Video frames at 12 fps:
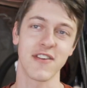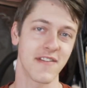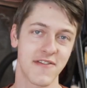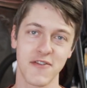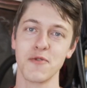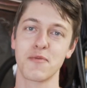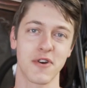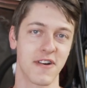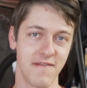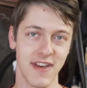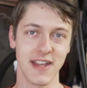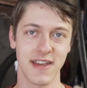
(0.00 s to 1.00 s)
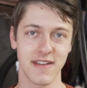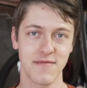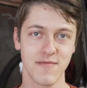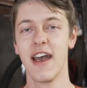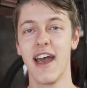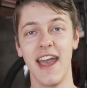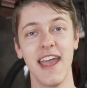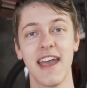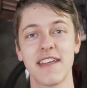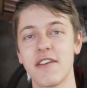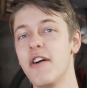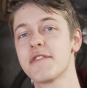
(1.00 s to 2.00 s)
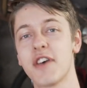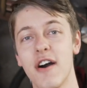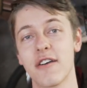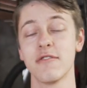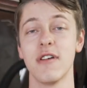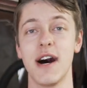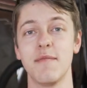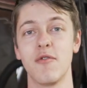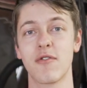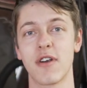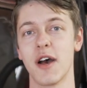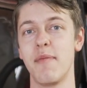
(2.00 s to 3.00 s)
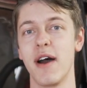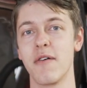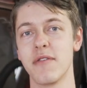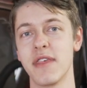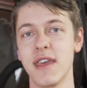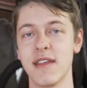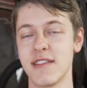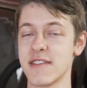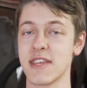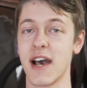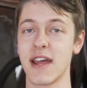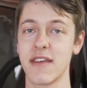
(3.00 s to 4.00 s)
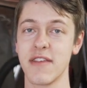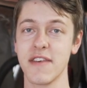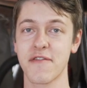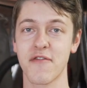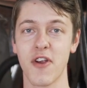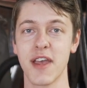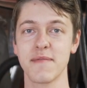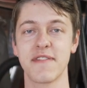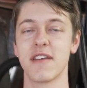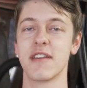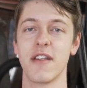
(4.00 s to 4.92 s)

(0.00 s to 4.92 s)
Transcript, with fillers: is super convenient. And I'll talk a lot more about the design of these frames in